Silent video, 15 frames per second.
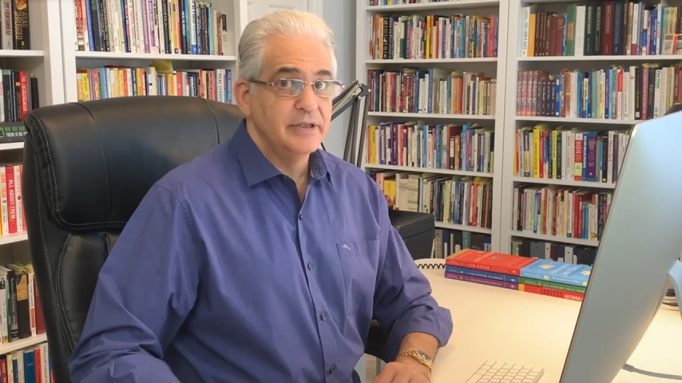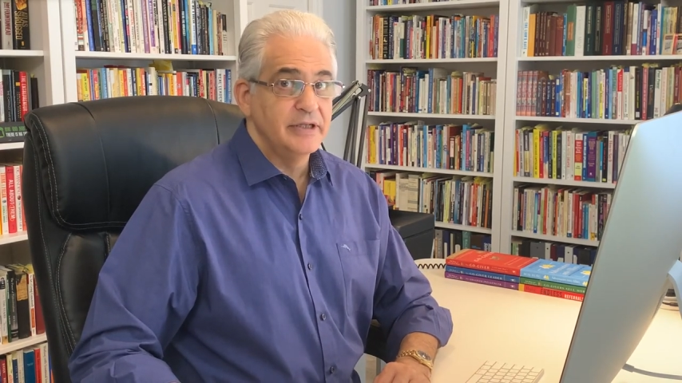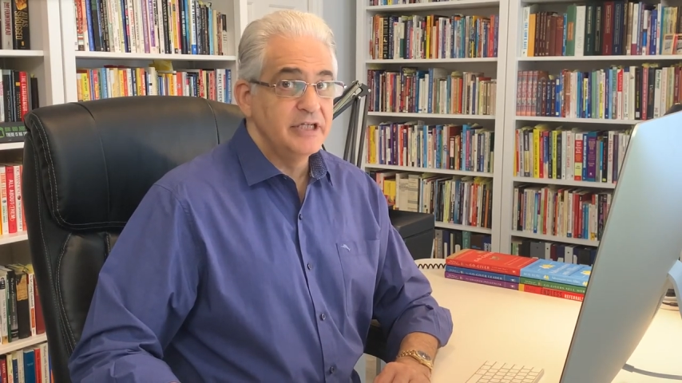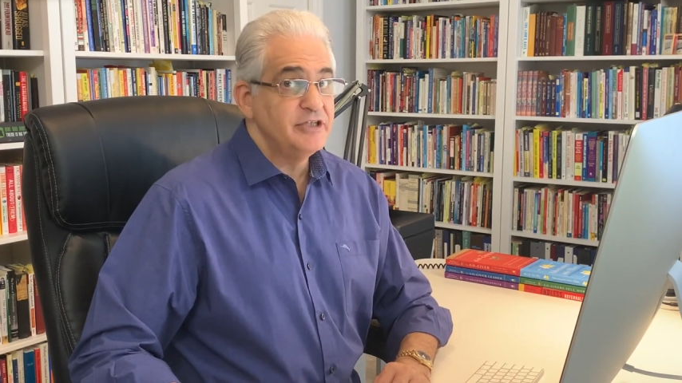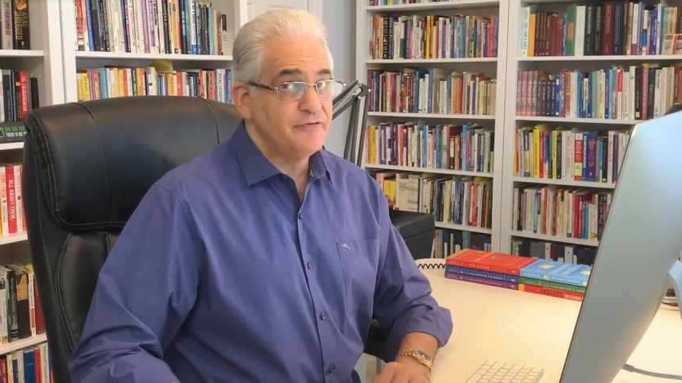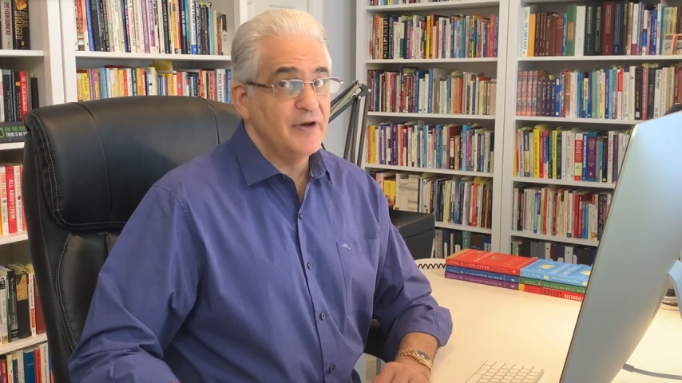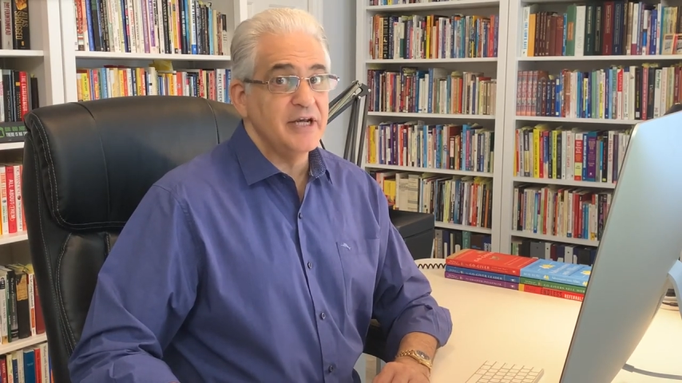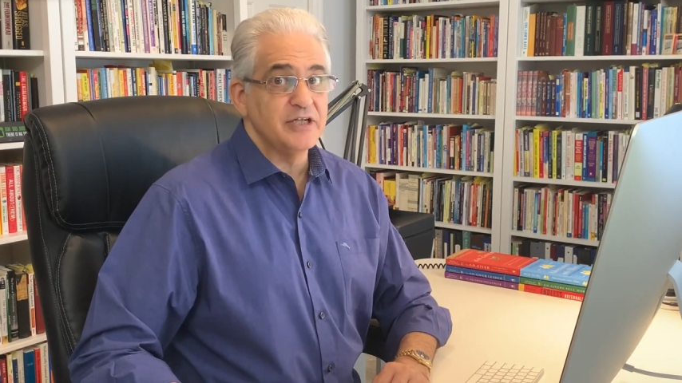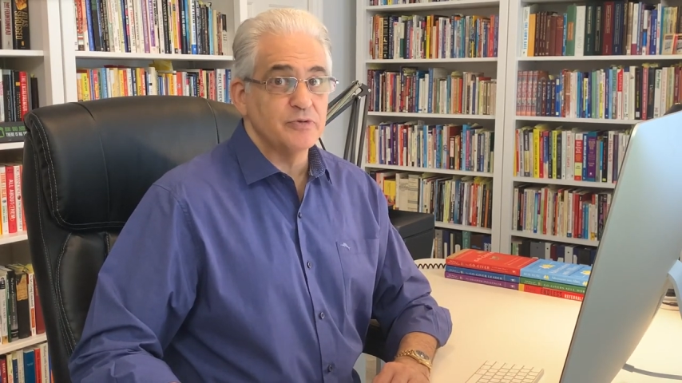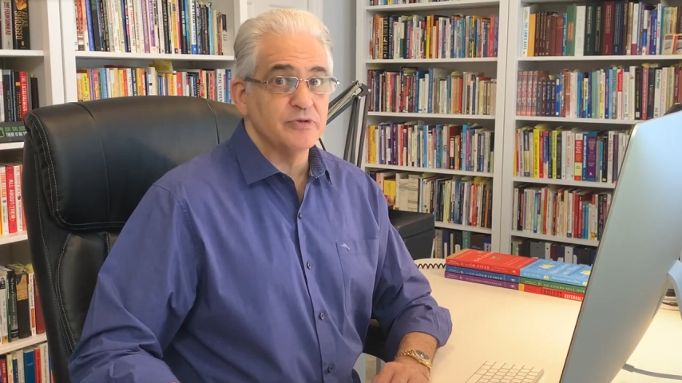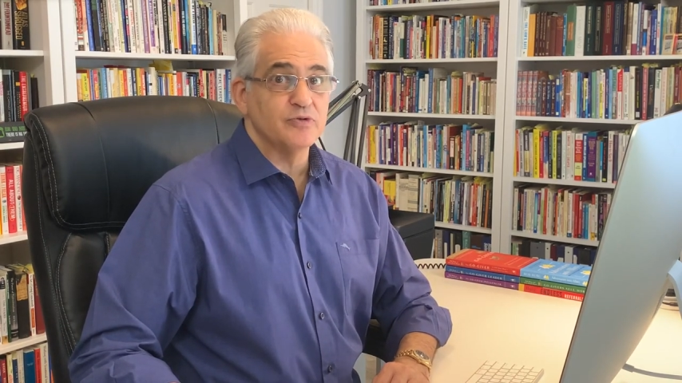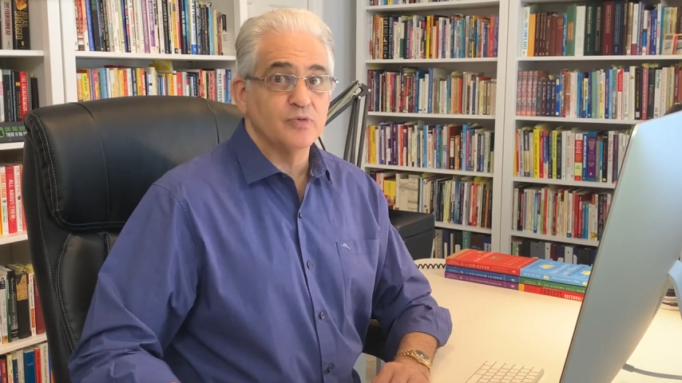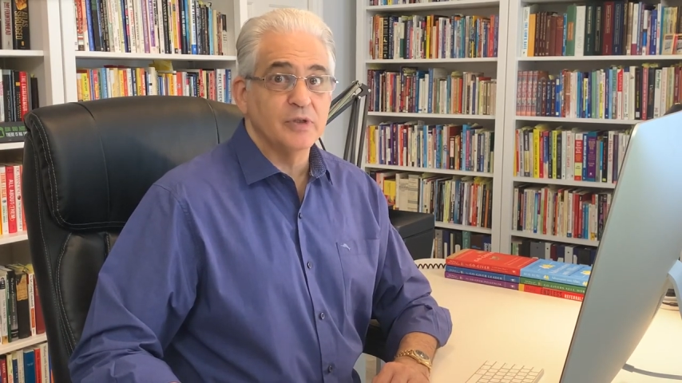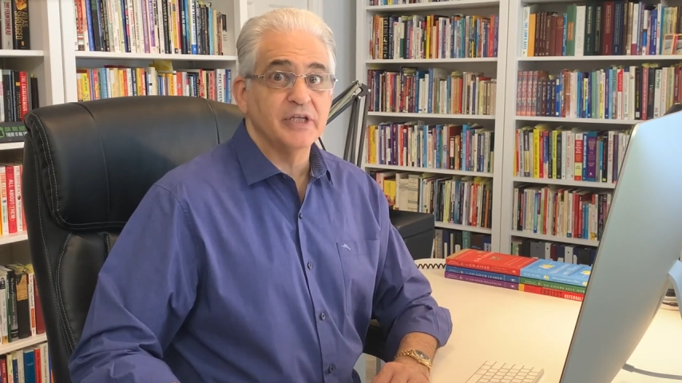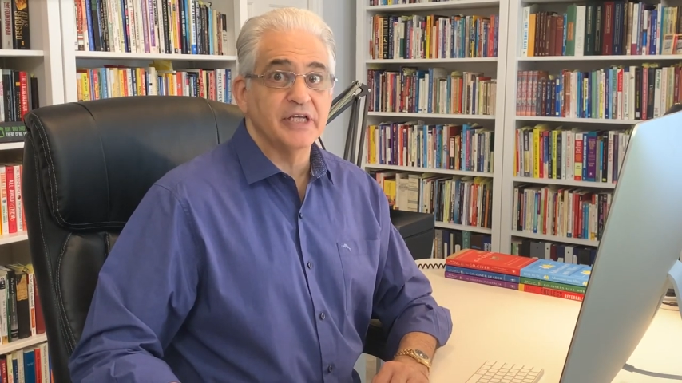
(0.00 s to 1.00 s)
his face
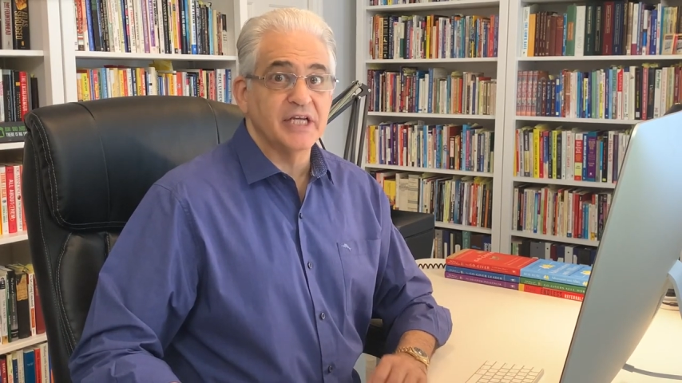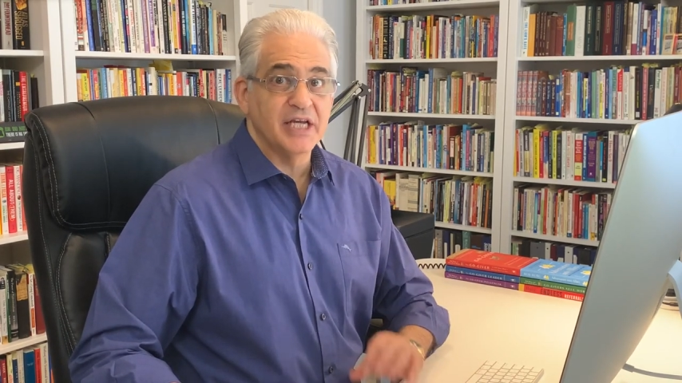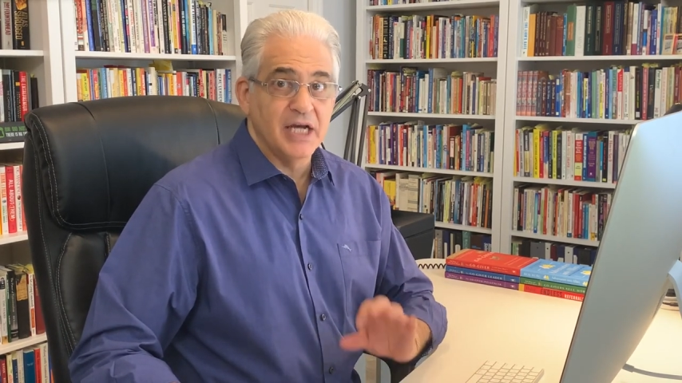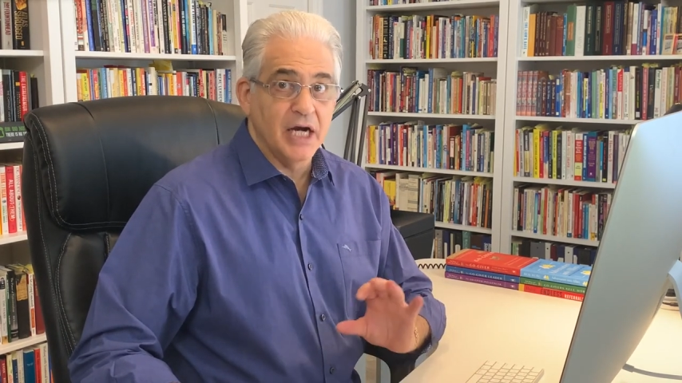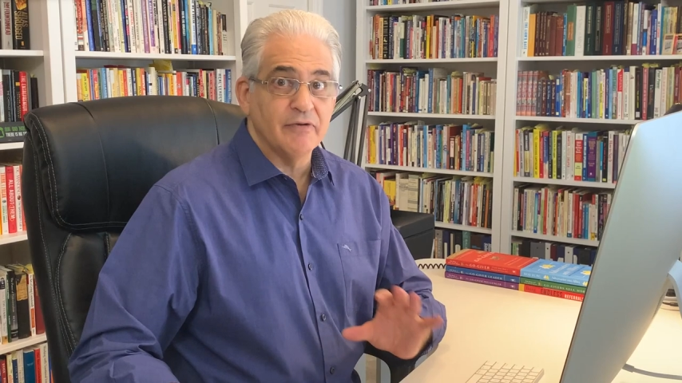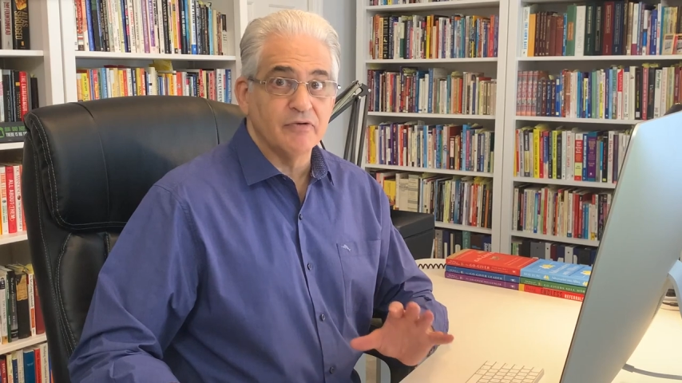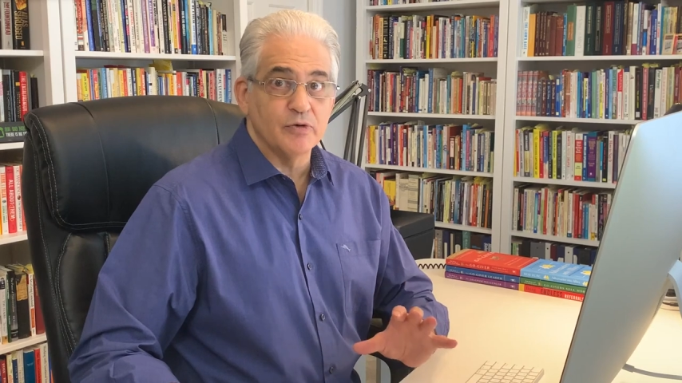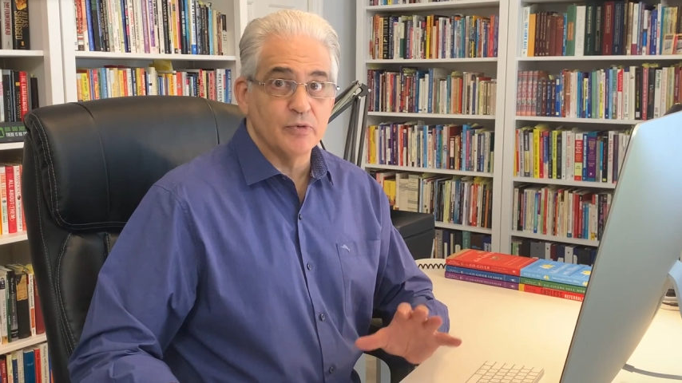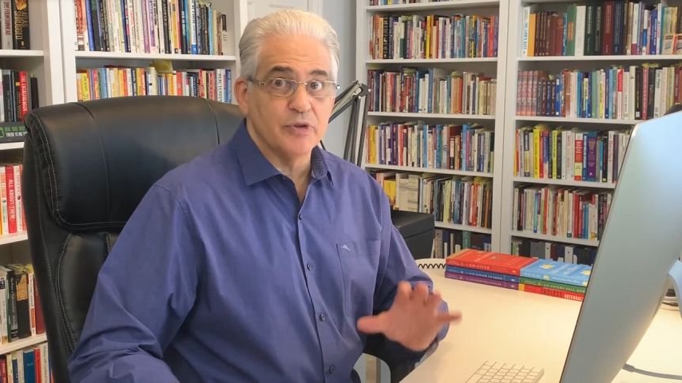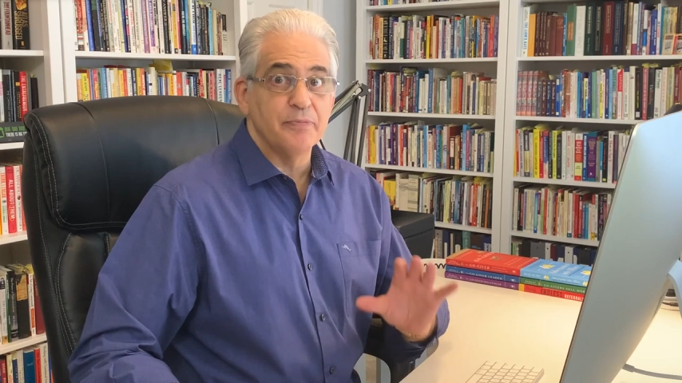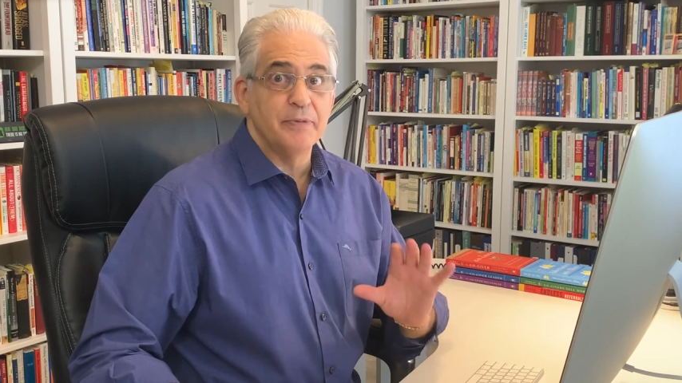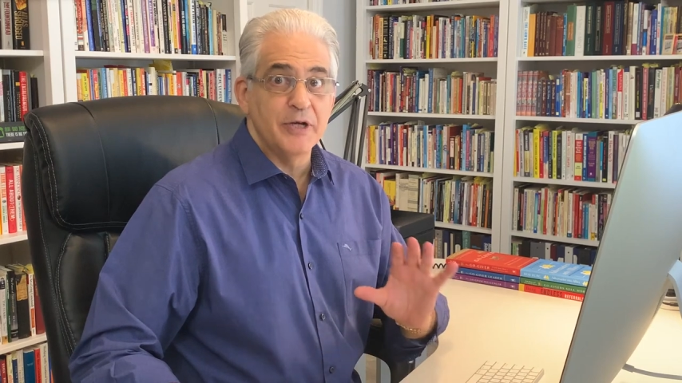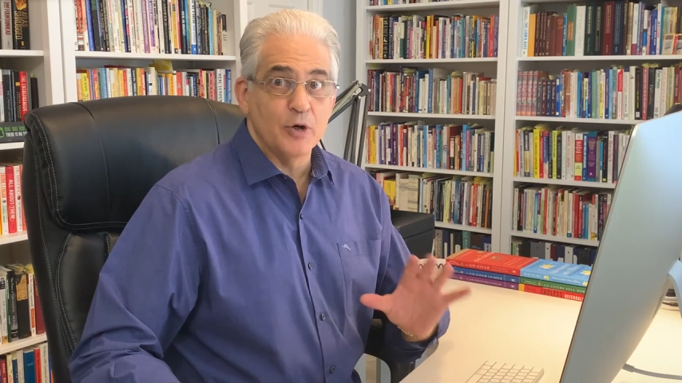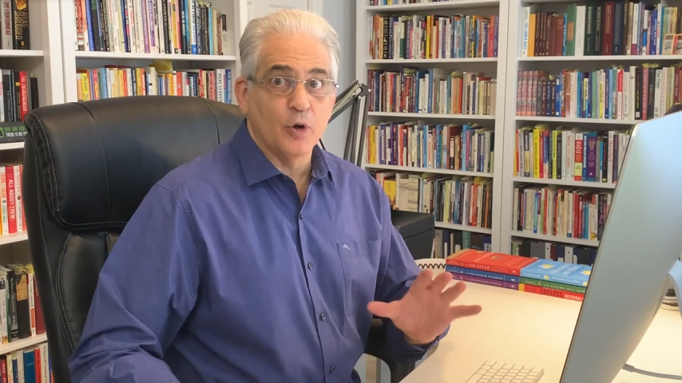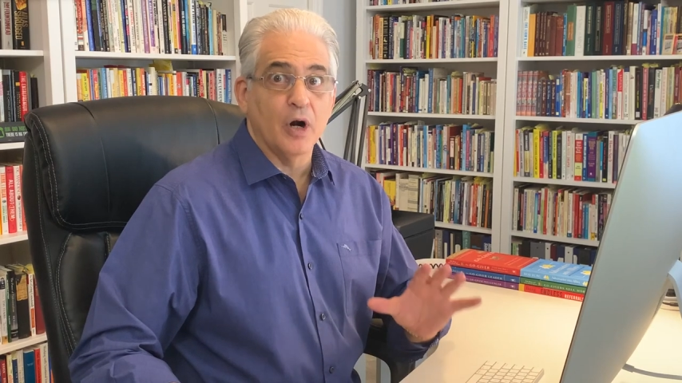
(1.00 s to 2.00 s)
was really covered
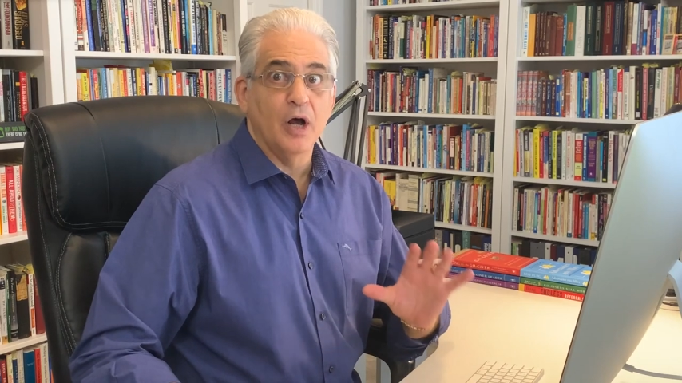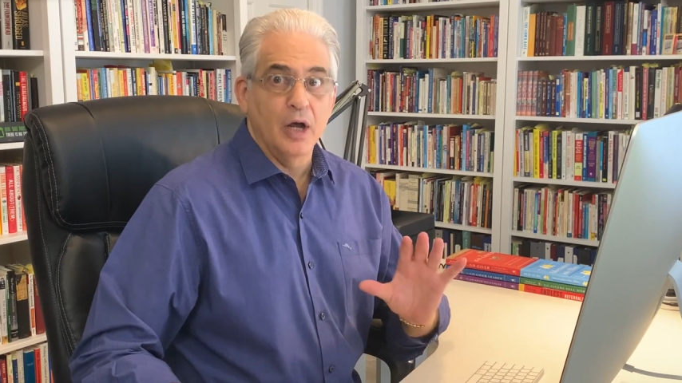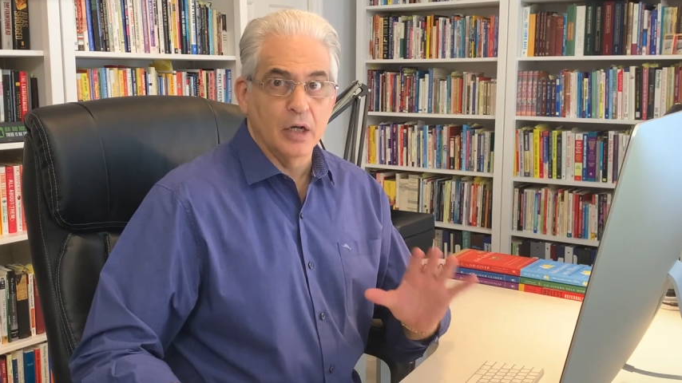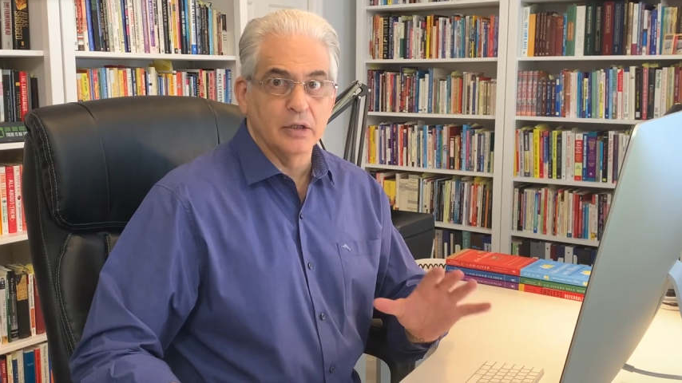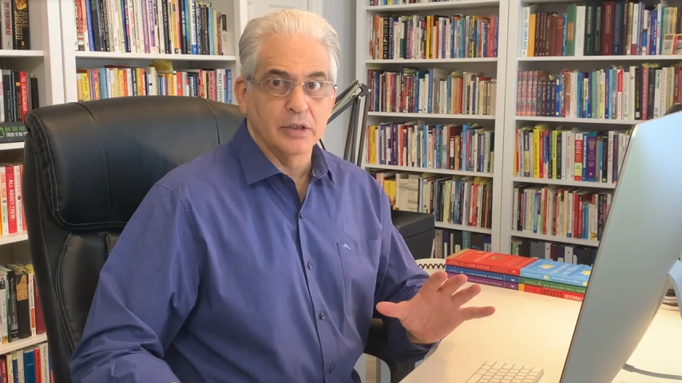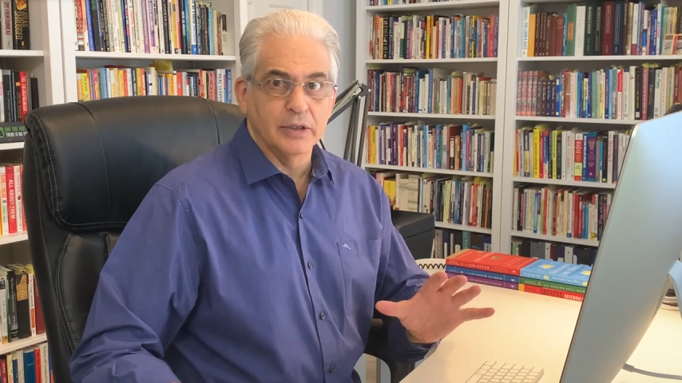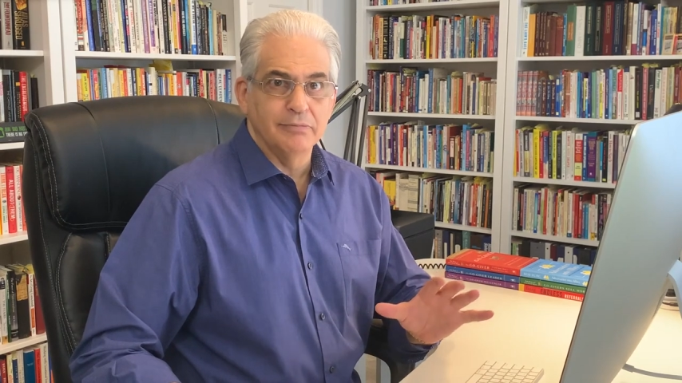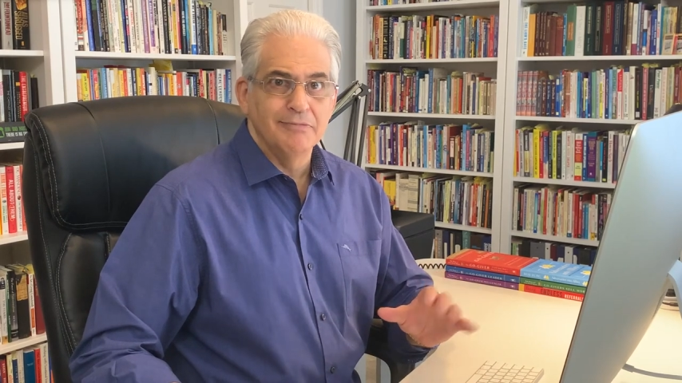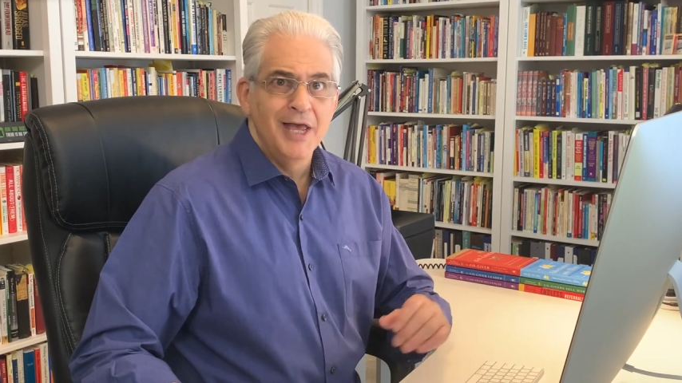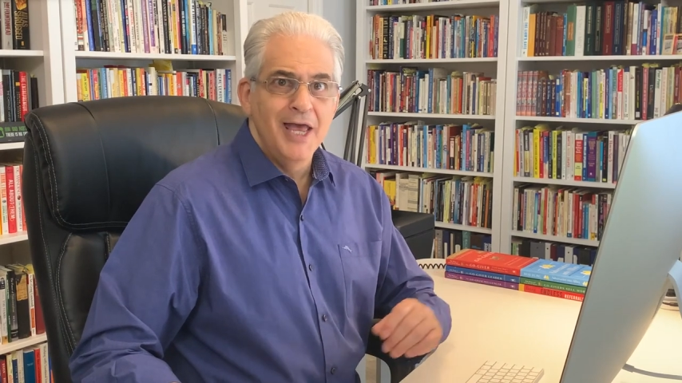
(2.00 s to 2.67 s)
with pure ugly.